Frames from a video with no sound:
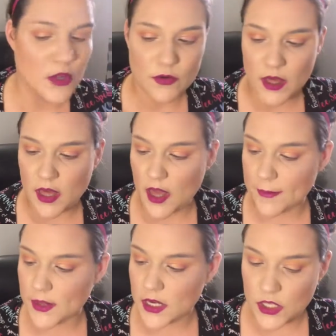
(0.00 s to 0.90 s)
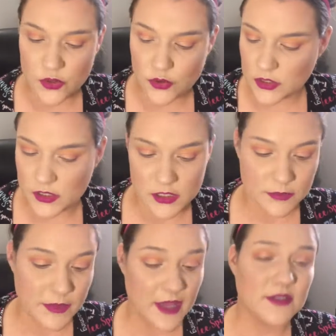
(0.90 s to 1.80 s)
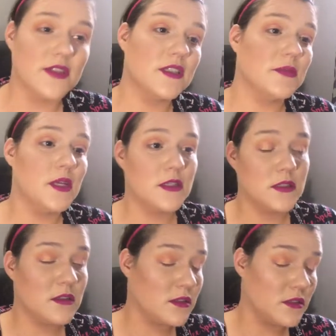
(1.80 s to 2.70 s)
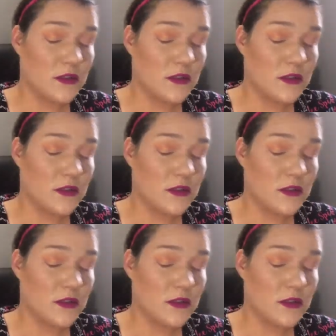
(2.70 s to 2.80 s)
Okay, I'm gonna use some MAC Fix Plus